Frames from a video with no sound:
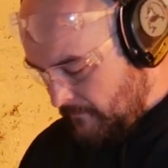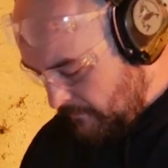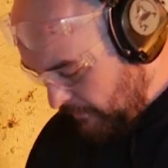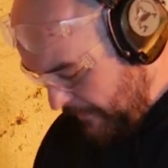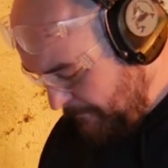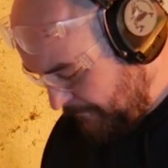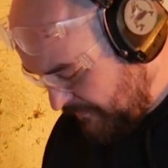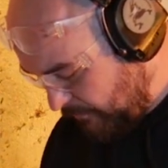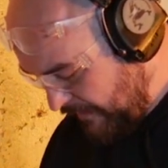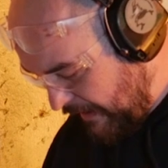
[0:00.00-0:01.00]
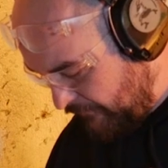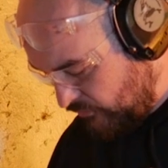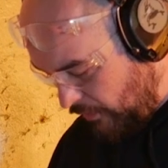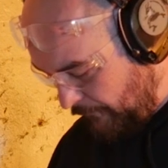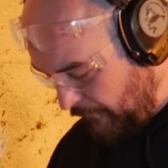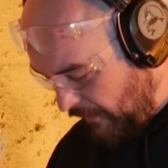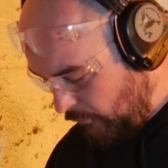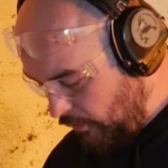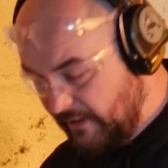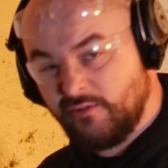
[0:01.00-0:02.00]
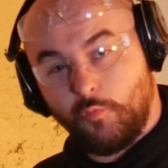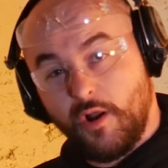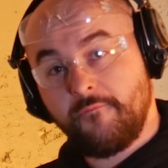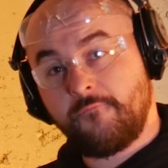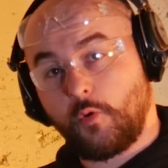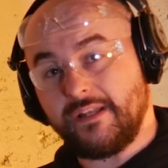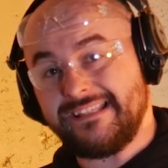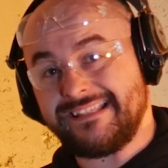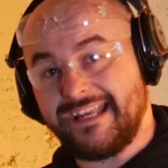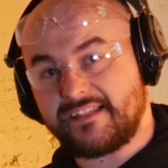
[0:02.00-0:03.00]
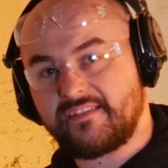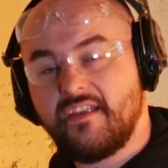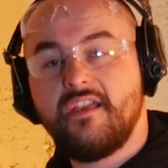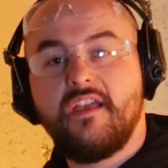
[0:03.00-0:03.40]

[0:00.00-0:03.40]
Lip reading: Okay, so we have a draw and fire one in 146.